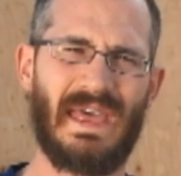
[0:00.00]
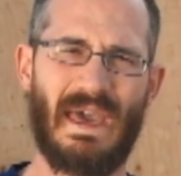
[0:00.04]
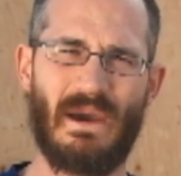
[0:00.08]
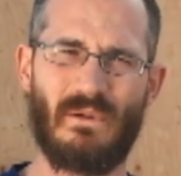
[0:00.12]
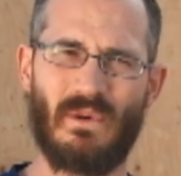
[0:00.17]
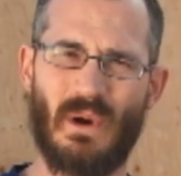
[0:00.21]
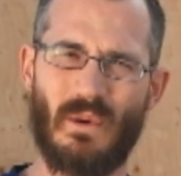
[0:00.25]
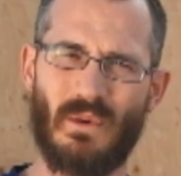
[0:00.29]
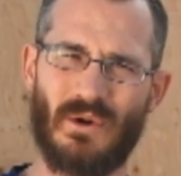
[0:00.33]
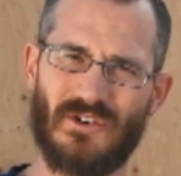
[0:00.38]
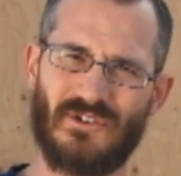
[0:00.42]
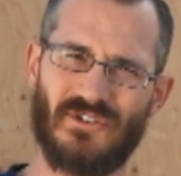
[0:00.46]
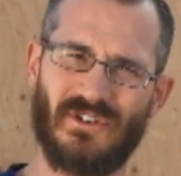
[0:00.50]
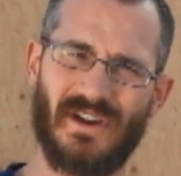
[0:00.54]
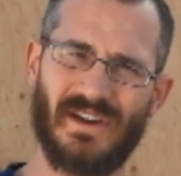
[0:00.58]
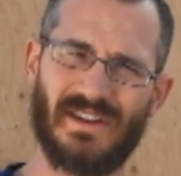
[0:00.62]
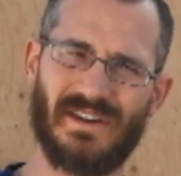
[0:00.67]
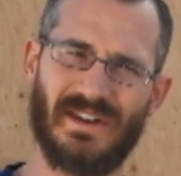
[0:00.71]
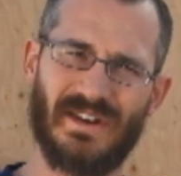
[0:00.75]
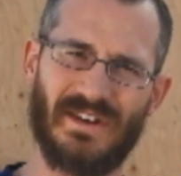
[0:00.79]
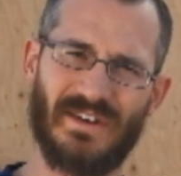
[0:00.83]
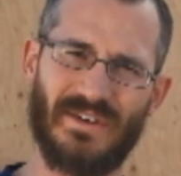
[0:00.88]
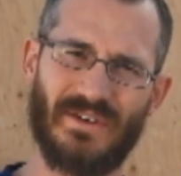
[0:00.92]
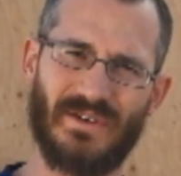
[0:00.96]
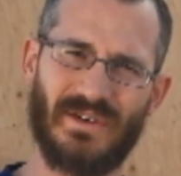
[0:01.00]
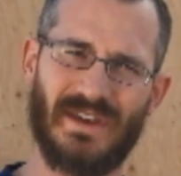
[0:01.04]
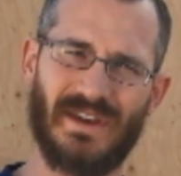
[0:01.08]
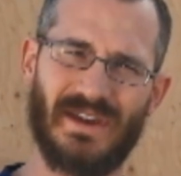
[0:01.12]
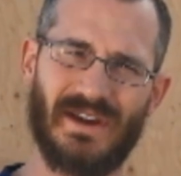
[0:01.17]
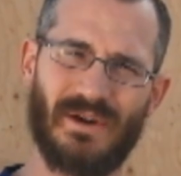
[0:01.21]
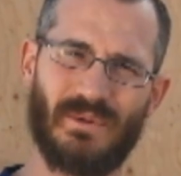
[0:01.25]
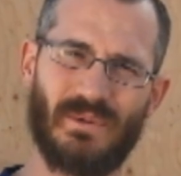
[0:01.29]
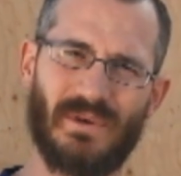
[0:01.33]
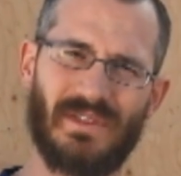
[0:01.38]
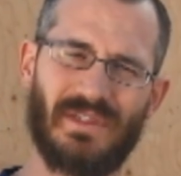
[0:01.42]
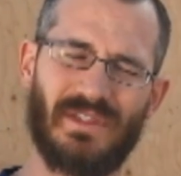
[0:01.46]
and what we're trying to do
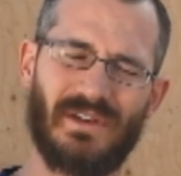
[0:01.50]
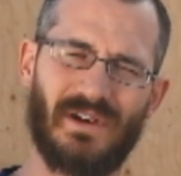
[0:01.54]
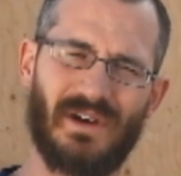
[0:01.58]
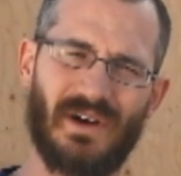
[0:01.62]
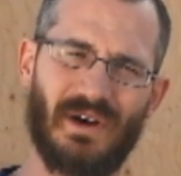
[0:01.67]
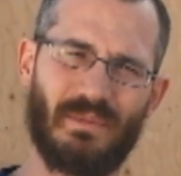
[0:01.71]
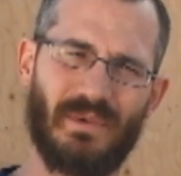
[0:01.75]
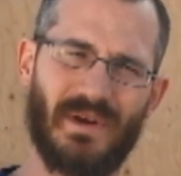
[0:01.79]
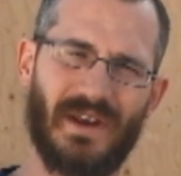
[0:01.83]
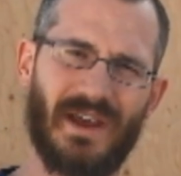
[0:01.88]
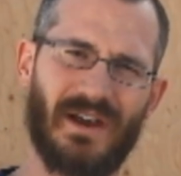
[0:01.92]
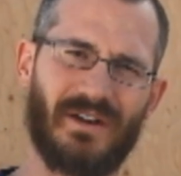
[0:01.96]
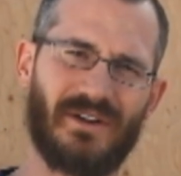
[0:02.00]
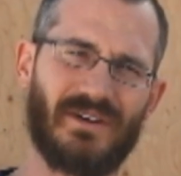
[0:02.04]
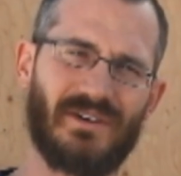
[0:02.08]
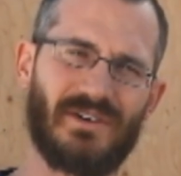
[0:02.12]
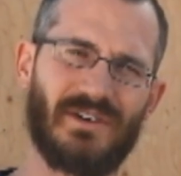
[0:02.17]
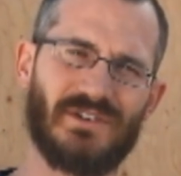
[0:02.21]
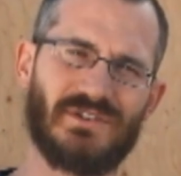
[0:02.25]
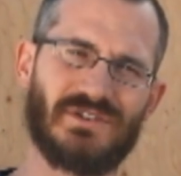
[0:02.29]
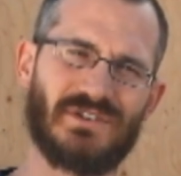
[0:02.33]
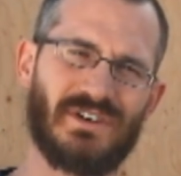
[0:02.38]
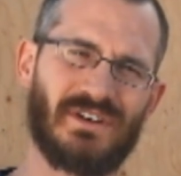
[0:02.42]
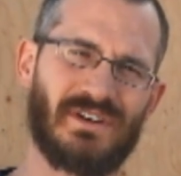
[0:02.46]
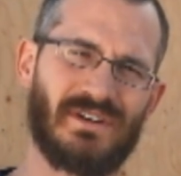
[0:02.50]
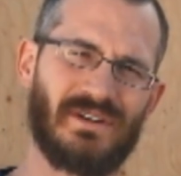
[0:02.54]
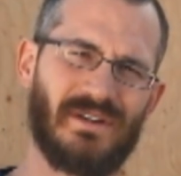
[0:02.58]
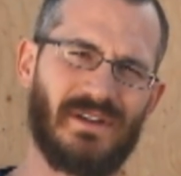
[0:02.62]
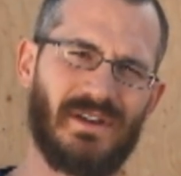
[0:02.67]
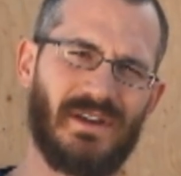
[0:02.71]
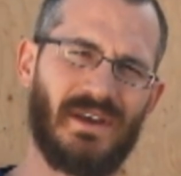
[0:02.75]
here with urban agriculture